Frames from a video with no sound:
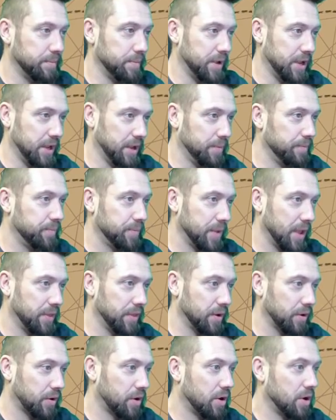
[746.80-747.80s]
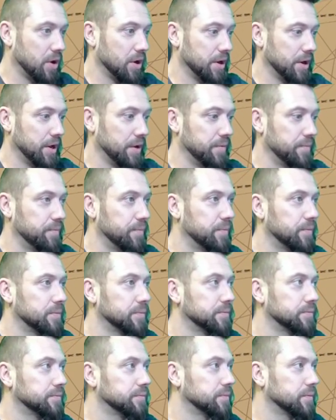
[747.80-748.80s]
me and their continent.
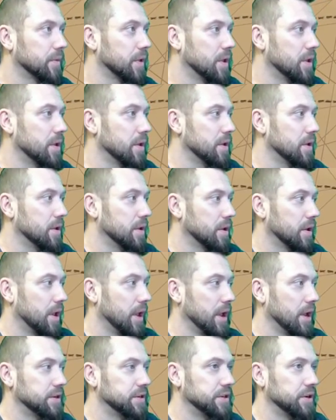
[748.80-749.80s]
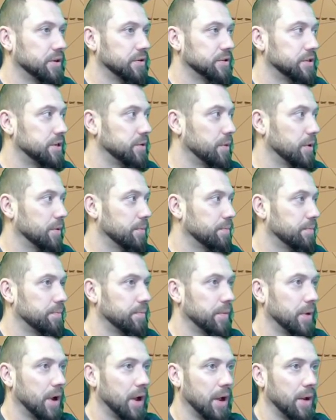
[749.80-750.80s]
Okay, I still don't see where
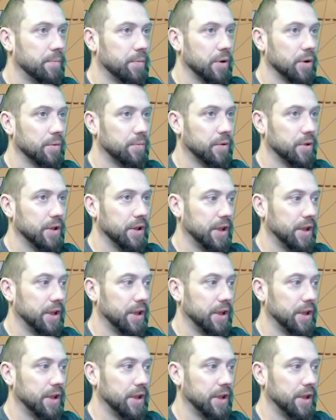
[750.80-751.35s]
uh, purple